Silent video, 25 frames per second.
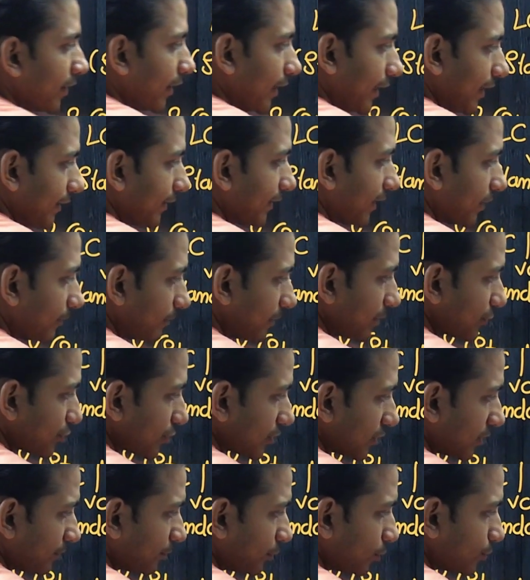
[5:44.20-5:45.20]
It can
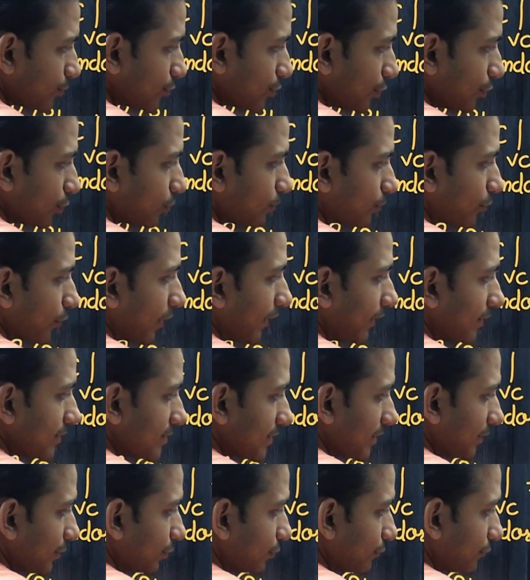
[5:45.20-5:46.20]
measure up to
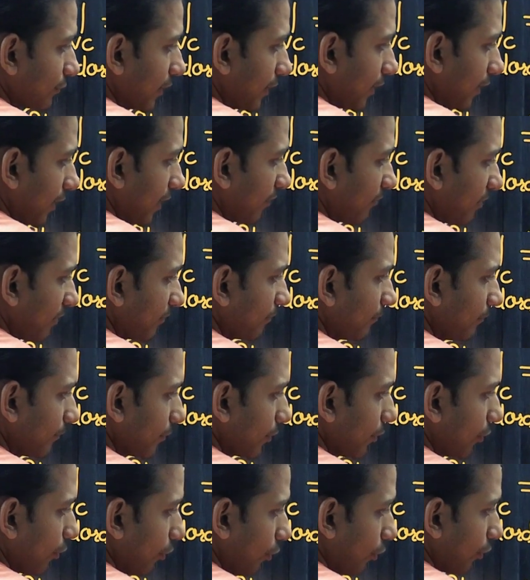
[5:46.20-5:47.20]
0.01 mm
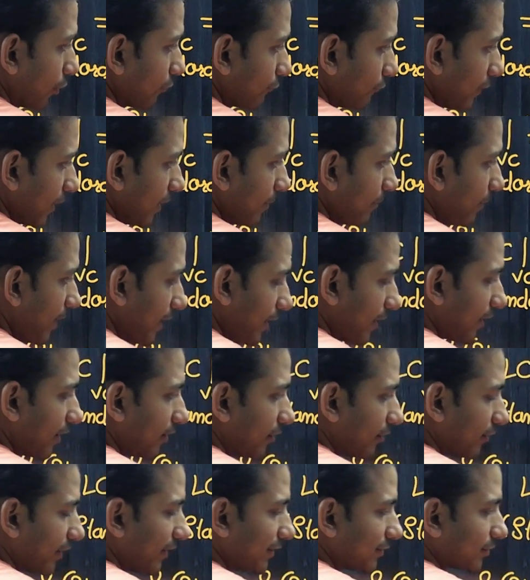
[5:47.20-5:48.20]
or
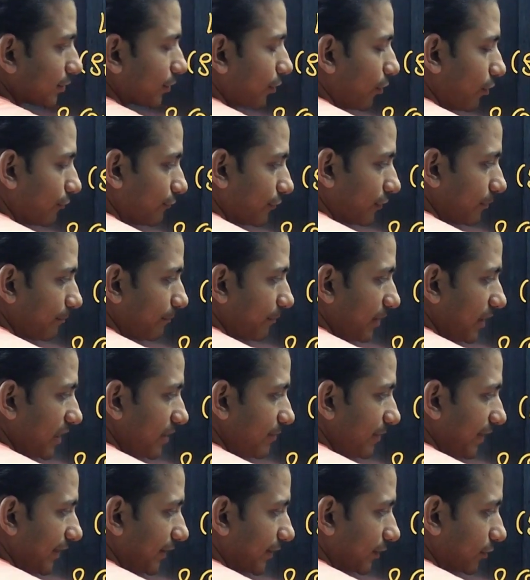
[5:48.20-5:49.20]
1/100th of a
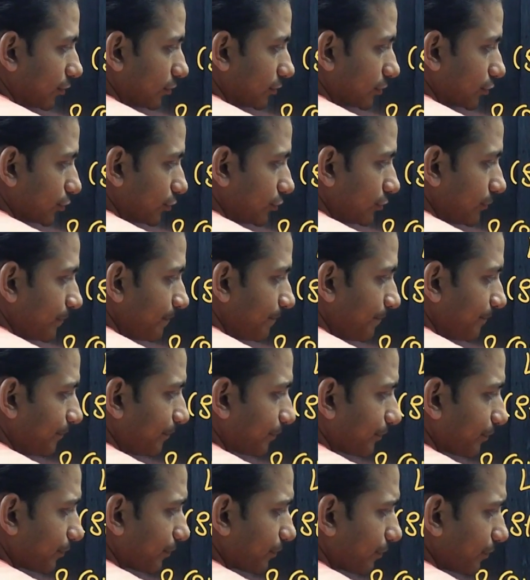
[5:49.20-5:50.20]
millimeter also,
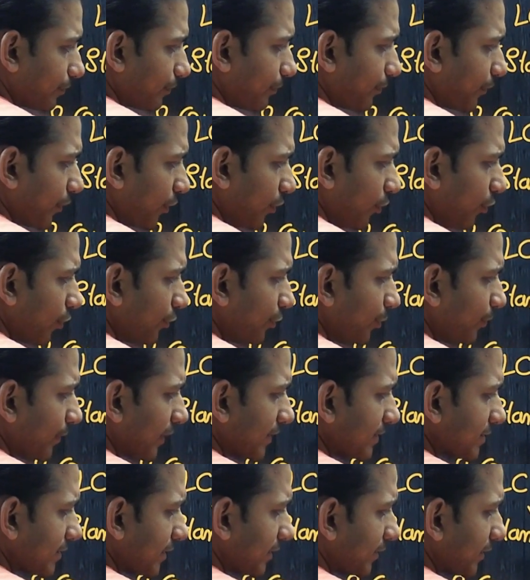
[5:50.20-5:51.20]
or you
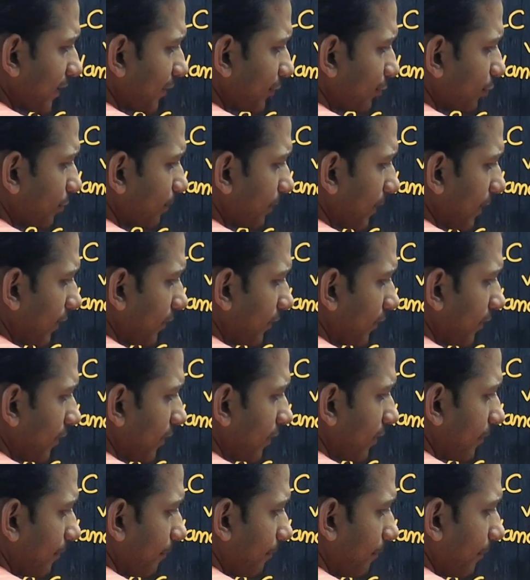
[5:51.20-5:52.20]
can say 10 to the power
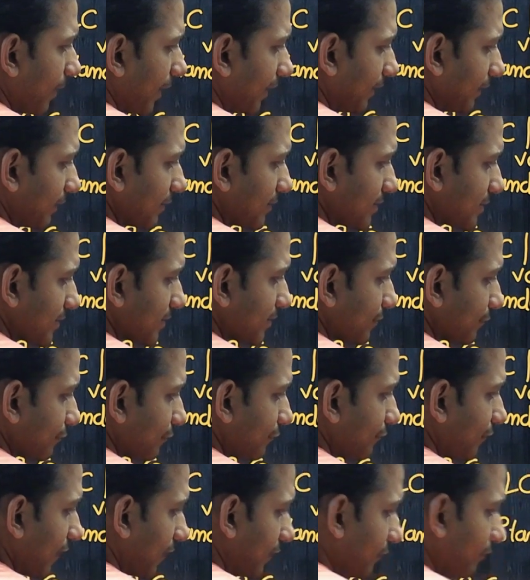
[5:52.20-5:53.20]
minus
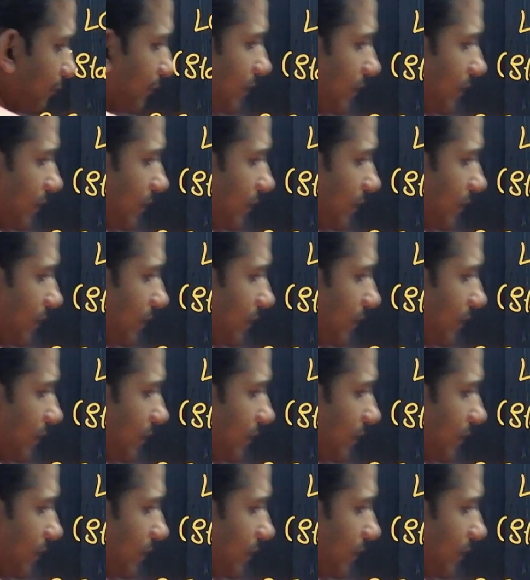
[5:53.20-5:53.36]
5